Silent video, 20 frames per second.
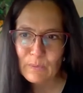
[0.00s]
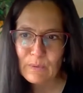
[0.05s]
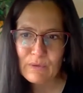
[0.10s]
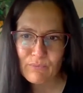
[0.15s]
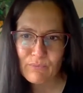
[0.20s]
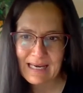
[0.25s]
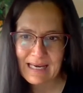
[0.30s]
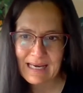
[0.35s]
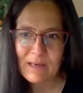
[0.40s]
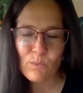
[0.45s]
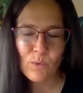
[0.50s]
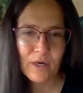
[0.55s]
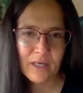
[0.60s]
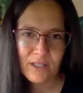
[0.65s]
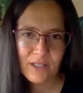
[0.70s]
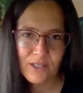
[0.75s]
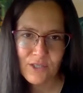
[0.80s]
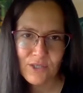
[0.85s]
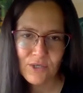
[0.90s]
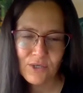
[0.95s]
what we really
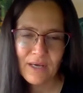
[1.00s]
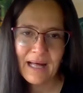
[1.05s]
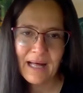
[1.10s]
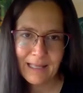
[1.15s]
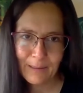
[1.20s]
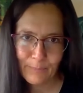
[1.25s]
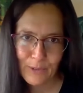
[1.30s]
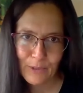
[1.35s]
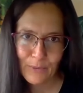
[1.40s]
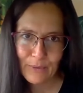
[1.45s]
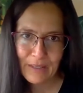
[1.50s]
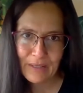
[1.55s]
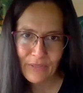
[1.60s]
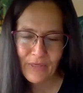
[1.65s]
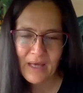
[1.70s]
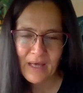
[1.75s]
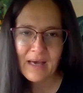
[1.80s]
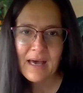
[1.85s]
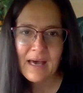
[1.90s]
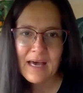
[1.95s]
want to help you with.
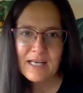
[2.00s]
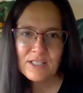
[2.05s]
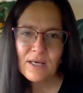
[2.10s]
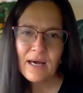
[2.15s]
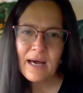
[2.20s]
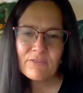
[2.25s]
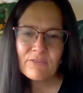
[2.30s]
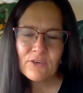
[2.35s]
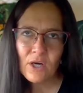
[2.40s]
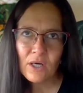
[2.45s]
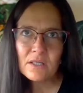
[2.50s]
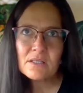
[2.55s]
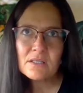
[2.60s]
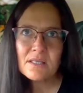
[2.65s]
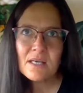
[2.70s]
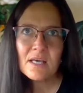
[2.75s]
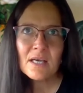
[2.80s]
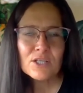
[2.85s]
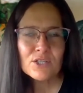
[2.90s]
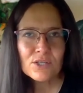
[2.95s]
So I've got
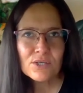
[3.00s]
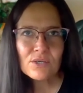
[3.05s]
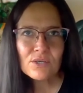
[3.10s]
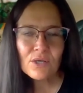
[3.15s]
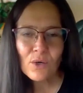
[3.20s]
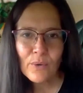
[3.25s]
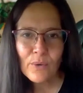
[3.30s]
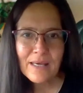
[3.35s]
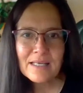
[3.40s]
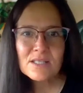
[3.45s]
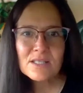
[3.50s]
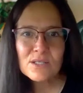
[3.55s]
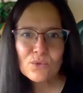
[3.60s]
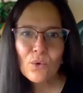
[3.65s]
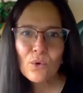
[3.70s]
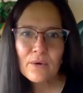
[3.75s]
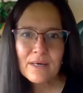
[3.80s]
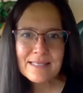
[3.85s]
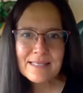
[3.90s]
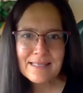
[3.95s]
two quick
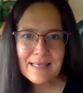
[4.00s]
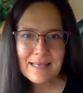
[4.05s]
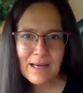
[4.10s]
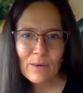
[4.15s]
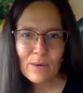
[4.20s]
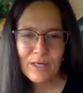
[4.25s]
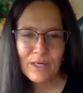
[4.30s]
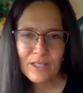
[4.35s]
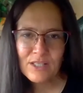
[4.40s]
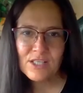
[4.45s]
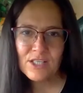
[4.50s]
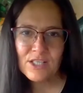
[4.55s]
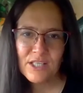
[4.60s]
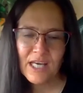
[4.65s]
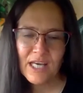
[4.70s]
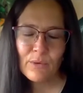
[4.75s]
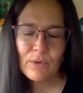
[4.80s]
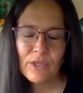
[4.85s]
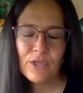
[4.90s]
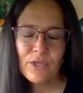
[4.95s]
stories that I want to
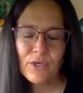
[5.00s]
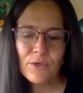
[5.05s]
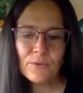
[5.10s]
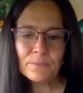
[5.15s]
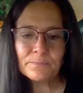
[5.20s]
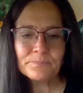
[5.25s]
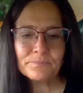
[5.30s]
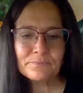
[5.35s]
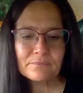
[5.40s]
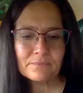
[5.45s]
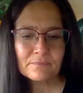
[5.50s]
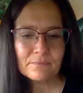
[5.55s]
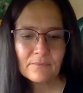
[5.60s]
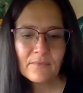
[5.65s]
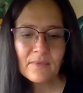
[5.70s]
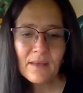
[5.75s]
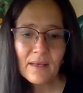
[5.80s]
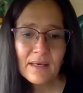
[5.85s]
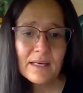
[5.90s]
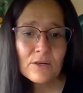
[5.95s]
share with you
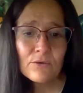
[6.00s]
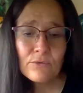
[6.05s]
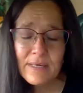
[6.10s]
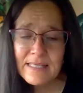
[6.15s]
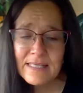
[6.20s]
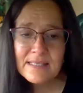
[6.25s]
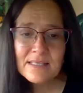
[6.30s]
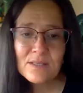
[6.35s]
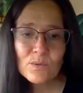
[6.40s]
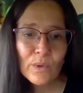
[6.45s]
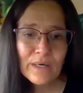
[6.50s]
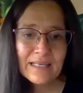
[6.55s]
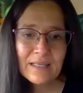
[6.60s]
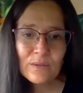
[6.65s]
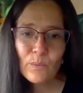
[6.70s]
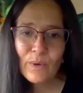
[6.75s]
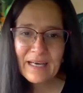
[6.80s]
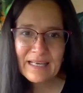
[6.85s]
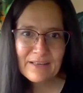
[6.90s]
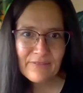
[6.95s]
a recent
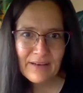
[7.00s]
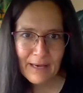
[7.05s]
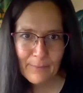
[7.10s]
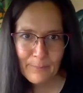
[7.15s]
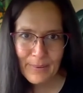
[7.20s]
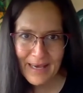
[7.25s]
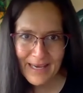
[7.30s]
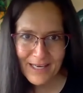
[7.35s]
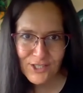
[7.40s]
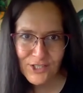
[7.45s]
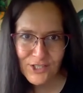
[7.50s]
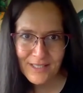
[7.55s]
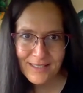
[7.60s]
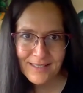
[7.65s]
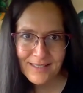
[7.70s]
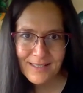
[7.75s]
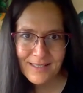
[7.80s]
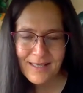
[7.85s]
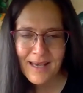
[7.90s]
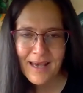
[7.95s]
one, one of our
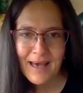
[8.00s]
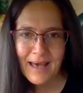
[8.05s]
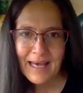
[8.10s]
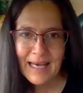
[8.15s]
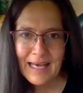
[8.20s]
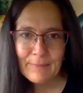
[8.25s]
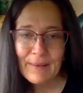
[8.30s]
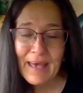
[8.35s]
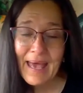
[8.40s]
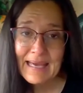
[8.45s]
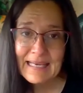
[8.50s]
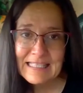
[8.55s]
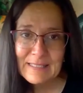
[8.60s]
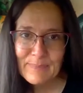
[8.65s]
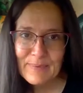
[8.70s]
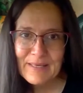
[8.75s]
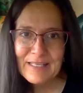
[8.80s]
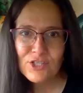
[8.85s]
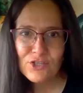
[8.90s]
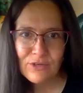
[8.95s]
patients um, has
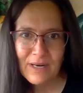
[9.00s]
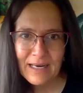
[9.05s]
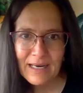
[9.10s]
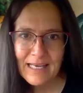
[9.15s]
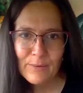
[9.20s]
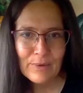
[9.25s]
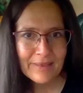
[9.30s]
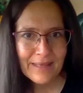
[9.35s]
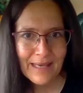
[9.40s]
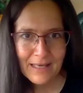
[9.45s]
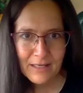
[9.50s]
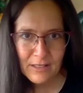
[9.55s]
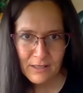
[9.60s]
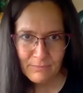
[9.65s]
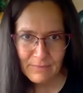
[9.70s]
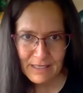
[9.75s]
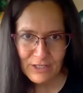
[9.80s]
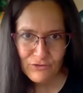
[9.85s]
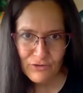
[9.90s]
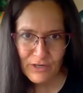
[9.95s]
been struggling with
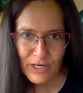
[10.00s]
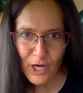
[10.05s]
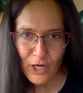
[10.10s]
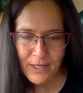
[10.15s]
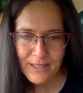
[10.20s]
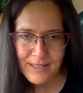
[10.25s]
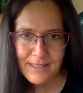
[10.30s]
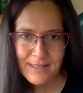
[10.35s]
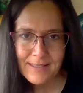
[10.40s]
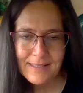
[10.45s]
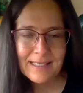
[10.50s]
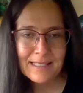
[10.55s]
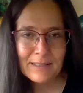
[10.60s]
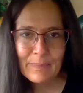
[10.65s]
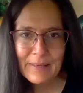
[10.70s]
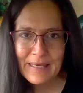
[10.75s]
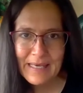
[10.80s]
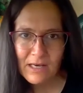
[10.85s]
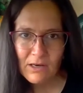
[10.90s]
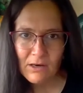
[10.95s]
endometriosis and
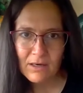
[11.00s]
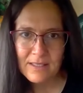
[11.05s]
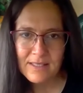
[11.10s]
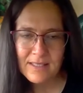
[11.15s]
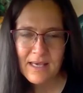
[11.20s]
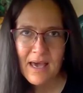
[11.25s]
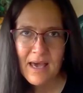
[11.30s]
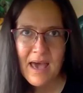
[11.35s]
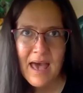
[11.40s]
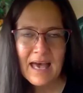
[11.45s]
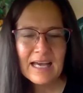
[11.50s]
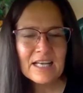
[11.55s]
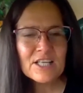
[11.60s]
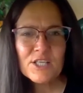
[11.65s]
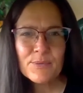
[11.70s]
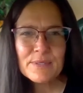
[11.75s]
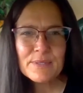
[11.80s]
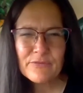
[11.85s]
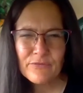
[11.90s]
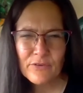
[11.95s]
PCOS, and
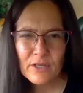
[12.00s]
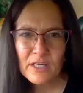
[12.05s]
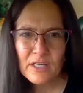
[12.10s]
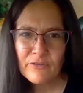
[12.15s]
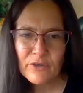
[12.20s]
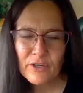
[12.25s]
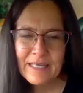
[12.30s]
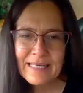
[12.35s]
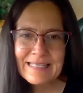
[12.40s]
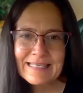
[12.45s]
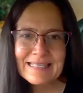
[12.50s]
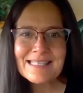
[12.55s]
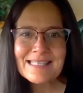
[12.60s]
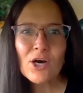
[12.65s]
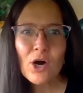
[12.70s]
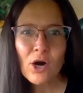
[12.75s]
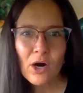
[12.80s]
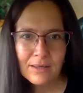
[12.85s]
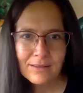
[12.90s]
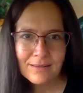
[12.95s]
she was very, very
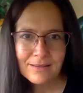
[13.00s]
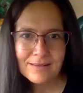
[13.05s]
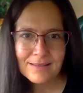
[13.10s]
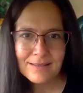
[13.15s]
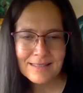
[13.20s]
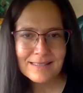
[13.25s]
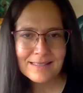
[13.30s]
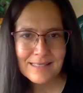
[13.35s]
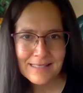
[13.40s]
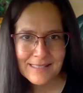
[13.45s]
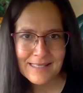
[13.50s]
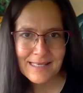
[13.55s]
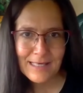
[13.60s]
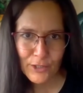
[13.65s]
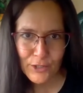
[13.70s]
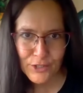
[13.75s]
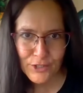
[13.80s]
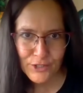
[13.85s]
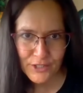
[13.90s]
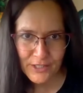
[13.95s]
disheartened and
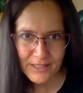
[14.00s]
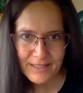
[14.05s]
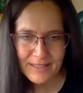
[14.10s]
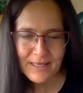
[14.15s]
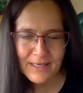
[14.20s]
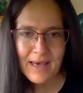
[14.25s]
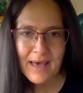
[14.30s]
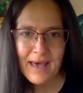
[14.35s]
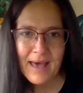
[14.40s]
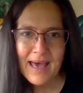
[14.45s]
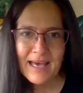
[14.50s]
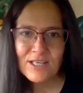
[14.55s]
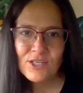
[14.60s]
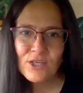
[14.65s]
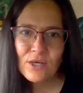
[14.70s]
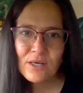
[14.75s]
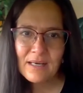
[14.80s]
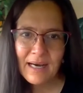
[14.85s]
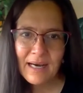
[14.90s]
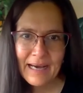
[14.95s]
disillusioned. And
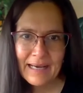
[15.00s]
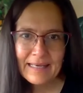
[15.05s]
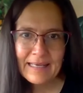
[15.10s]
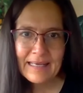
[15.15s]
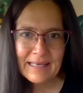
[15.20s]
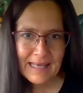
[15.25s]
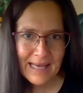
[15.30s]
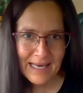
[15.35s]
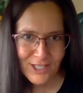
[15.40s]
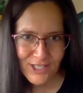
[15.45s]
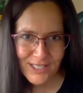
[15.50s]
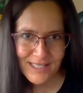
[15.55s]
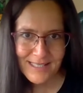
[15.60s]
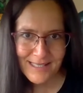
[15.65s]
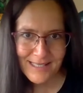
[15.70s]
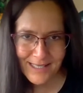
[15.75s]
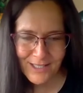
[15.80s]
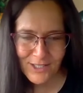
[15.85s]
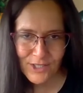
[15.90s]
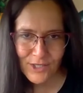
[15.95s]
her gynae had actually
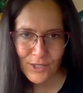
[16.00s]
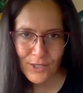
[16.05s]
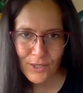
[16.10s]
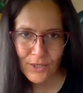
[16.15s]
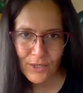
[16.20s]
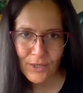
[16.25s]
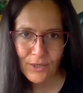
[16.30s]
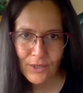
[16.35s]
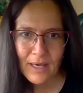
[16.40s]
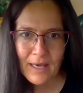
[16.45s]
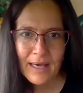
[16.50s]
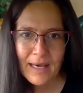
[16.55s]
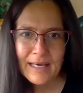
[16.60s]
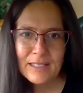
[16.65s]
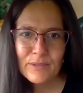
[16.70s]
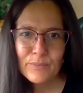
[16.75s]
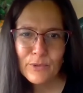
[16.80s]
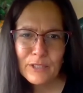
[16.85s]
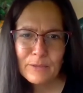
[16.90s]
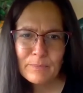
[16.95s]
said to her,
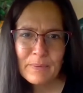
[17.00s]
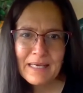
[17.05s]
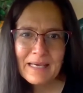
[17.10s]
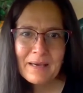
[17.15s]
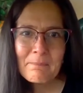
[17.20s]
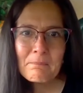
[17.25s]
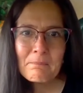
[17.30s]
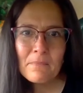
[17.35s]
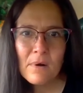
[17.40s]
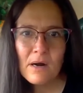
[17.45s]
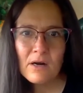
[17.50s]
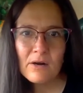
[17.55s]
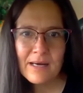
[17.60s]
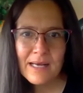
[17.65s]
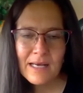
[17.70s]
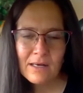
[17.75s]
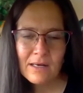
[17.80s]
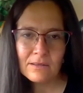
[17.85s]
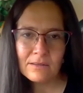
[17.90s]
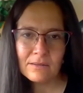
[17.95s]
it would be a
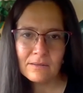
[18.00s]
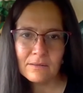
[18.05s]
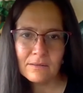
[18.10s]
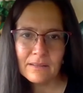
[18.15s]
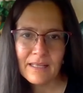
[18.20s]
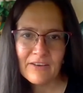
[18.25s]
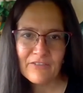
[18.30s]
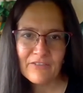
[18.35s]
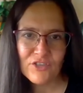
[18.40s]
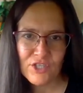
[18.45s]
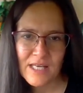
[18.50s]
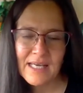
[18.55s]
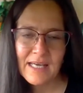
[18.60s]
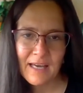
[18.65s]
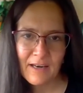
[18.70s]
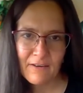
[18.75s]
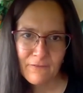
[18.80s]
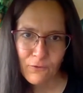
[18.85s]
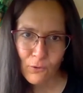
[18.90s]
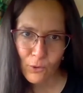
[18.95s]
miracle if she
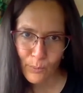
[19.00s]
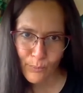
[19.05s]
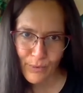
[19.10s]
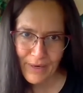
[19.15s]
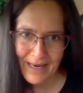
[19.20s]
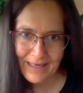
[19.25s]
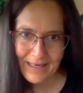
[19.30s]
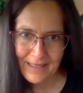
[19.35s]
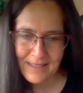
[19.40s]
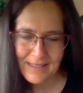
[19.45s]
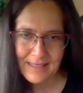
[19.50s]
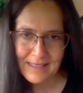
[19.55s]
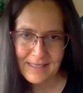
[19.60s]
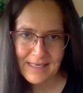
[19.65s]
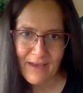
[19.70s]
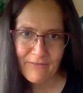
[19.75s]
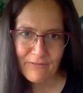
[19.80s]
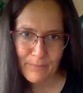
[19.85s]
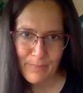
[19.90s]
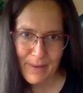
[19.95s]
can fall pregnant and
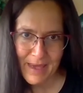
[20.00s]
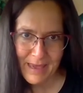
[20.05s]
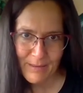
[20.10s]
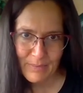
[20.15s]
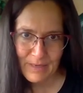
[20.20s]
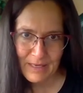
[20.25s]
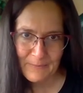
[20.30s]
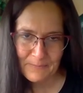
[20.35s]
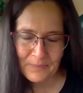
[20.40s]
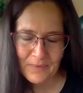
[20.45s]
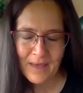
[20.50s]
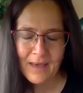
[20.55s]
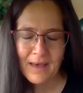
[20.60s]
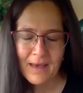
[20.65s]
have a baby.